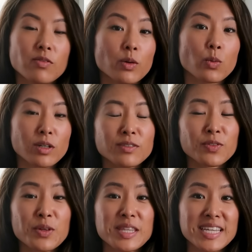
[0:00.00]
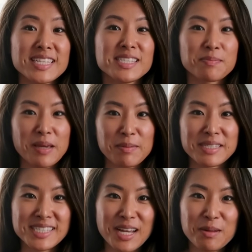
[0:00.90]
If it weren't for these baby
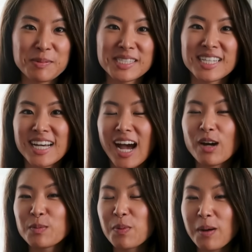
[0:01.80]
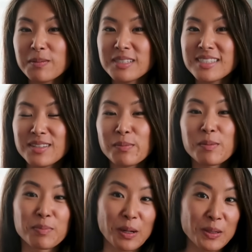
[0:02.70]
steps, I would probably still be
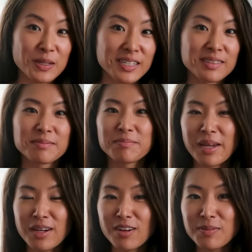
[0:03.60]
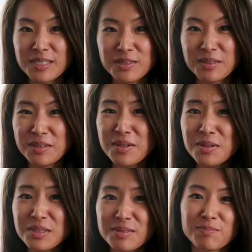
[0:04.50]
broke, paying off my student
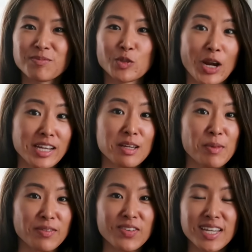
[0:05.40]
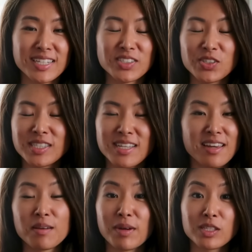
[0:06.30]
loans, dragging my feet, and just
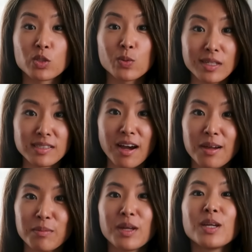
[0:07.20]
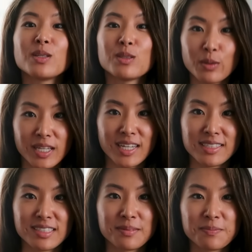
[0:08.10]
taking my sweet time doing
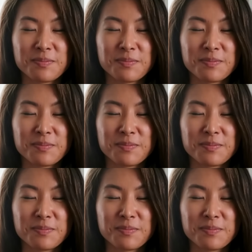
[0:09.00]
it.